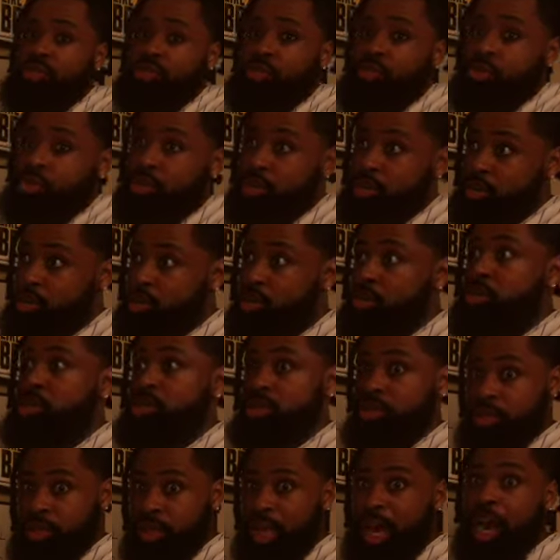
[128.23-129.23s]
towards this
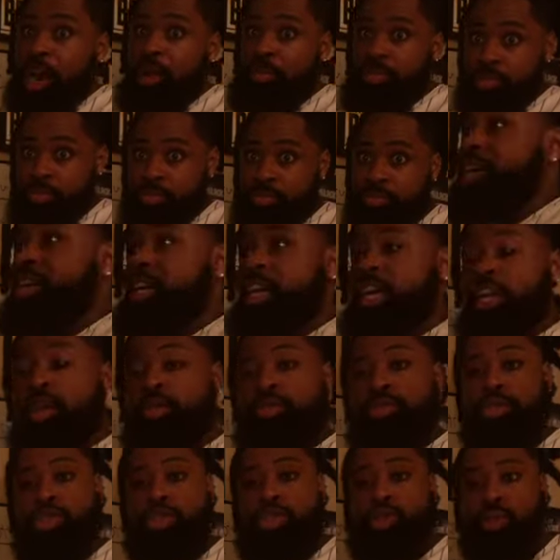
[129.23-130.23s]
album. About to hit up
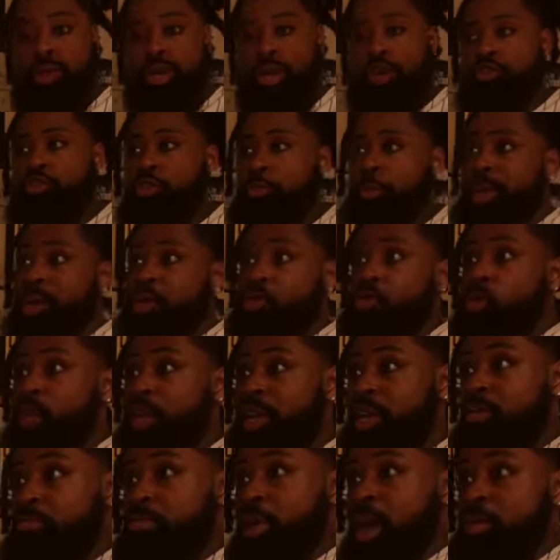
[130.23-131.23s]
the studio for about a
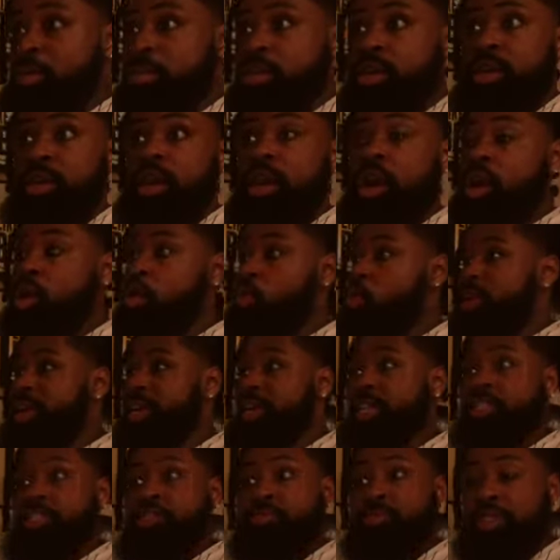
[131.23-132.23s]
week, maybe a week
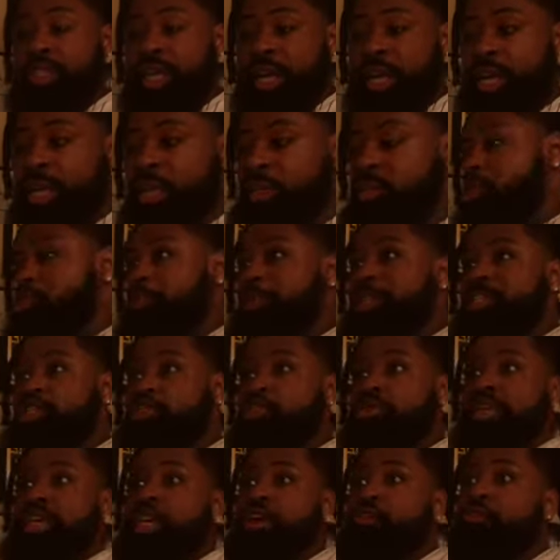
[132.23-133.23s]
and some change, which means
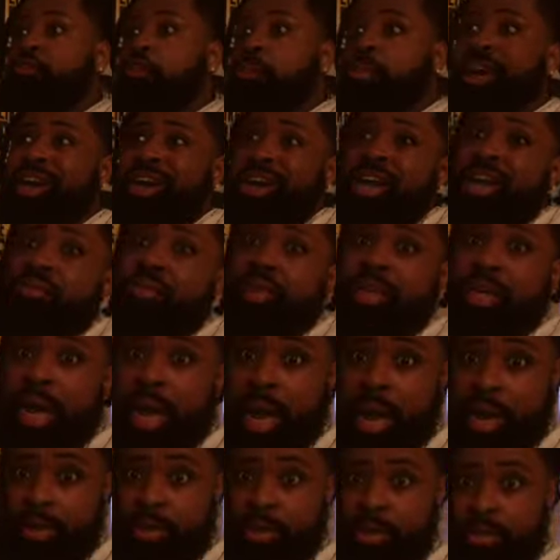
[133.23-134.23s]
you in there for about 11
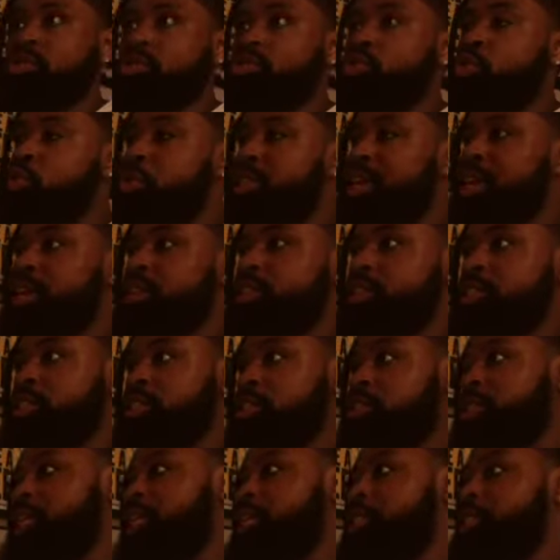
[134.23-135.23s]
days. 2,000 a
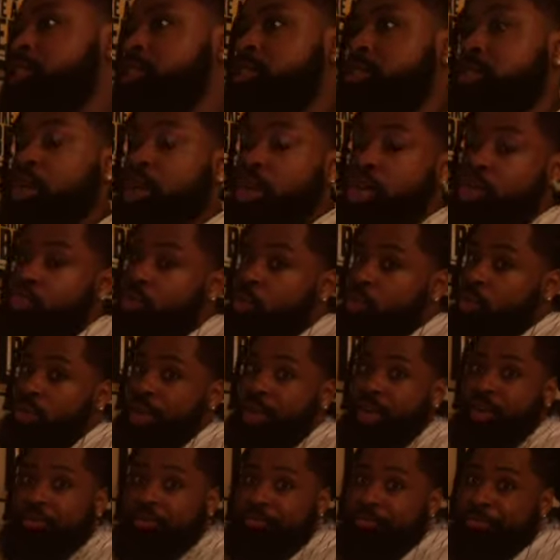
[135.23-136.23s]
session, you in one
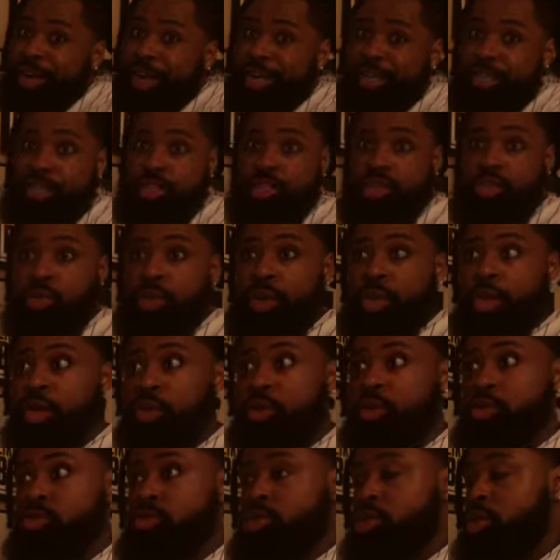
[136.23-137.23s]
of the finest
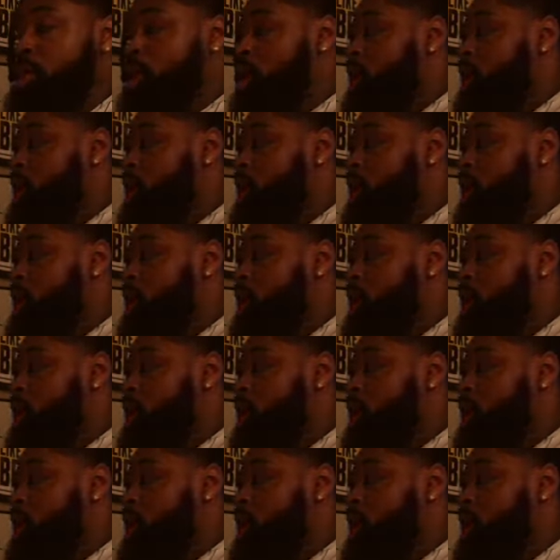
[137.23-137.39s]
studios,